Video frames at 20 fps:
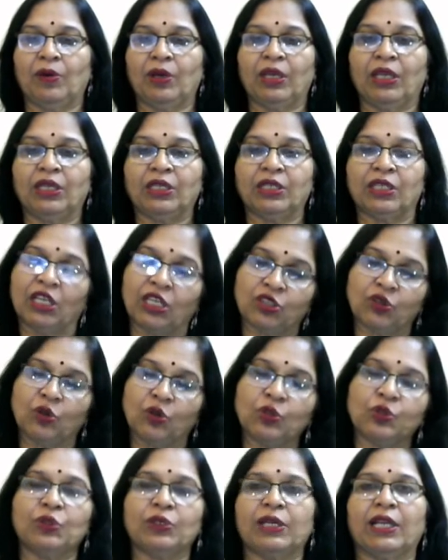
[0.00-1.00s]
it is
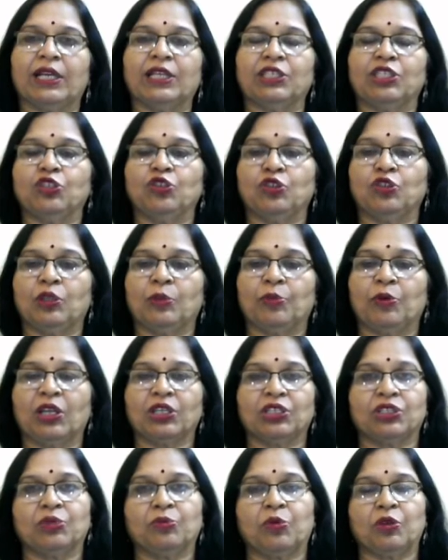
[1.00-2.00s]
also tangent to the
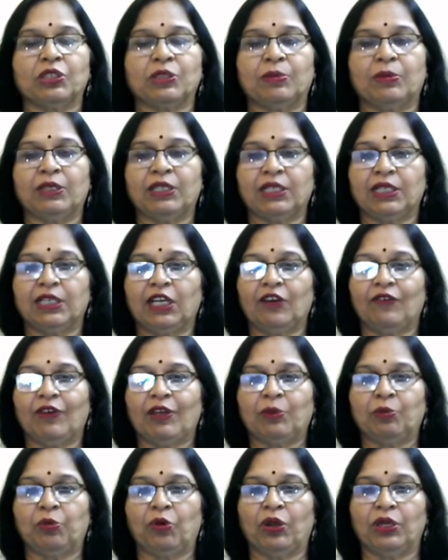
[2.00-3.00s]
production possibility curve
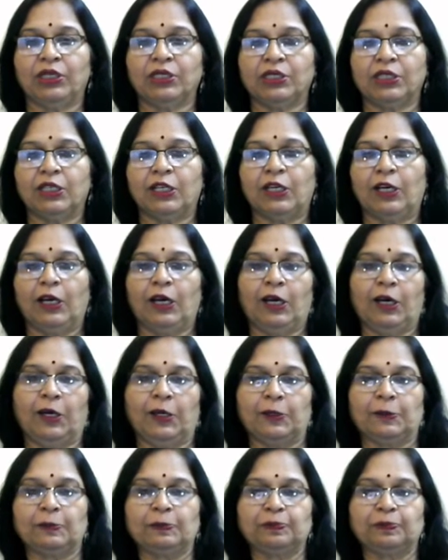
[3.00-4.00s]
at point R.